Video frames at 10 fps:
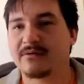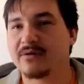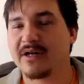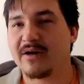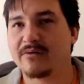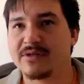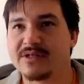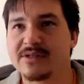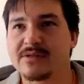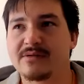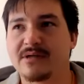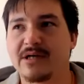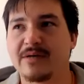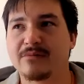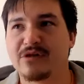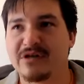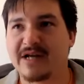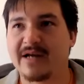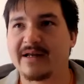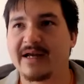when I was
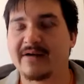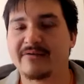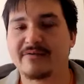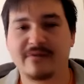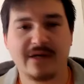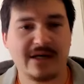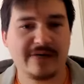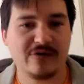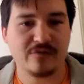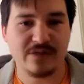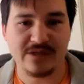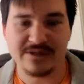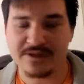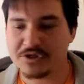learning how to have OBEs.